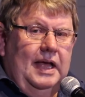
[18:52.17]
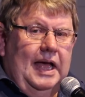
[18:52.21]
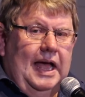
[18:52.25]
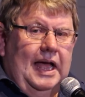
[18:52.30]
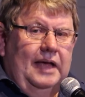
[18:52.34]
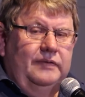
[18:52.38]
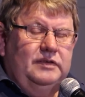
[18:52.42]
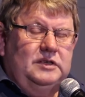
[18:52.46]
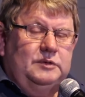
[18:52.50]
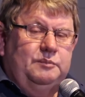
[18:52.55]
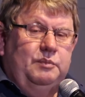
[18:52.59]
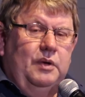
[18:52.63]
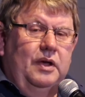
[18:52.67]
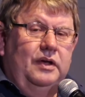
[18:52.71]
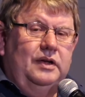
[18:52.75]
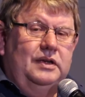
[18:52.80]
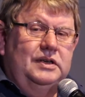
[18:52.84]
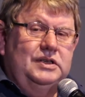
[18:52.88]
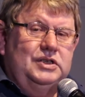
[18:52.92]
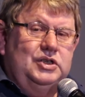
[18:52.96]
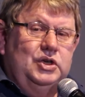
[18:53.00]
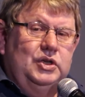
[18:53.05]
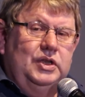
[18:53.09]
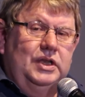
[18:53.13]
I've
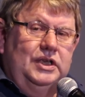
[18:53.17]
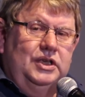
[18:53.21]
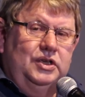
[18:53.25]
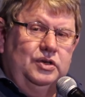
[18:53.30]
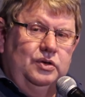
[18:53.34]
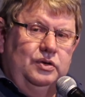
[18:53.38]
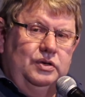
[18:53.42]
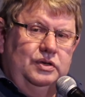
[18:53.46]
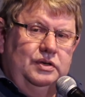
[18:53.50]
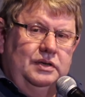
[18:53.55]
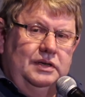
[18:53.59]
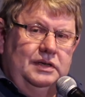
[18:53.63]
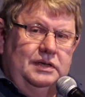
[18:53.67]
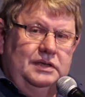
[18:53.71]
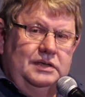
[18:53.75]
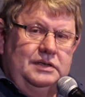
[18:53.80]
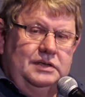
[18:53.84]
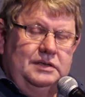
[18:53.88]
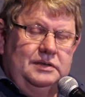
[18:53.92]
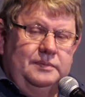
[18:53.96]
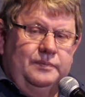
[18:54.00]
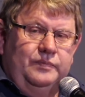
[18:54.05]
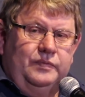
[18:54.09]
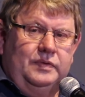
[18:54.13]
spoken to the
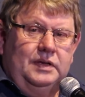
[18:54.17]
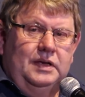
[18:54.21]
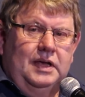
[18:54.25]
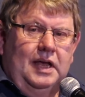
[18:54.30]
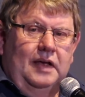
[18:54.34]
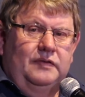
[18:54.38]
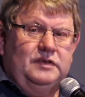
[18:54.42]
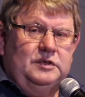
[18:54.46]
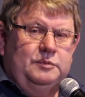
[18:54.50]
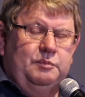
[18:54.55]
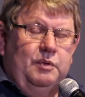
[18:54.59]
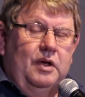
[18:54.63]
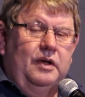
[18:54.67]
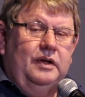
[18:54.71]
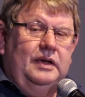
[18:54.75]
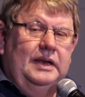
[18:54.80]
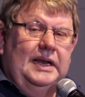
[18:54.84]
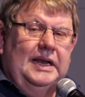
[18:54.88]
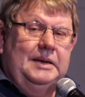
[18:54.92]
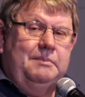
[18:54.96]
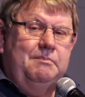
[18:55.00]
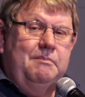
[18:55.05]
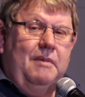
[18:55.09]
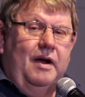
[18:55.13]
unions. I've spoken
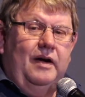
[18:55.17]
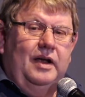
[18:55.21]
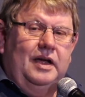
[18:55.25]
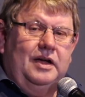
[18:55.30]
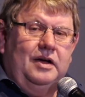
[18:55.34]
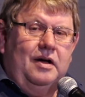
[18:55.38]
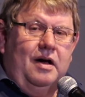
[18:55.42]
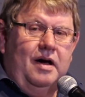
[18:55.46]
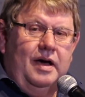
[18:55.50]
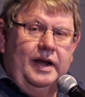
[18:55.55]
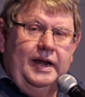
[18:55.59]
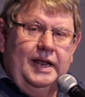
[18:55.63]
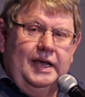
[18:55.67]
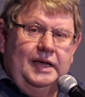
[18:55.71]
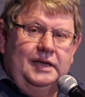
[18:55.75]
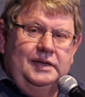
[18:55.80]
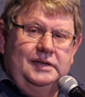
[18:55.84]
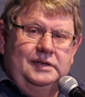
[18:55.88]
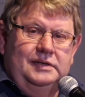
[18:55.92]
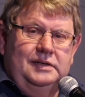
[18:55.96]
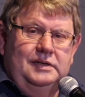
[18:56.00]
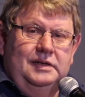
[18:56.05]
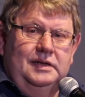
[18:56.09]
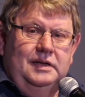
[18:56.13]
at
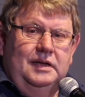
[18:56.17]
Marikana.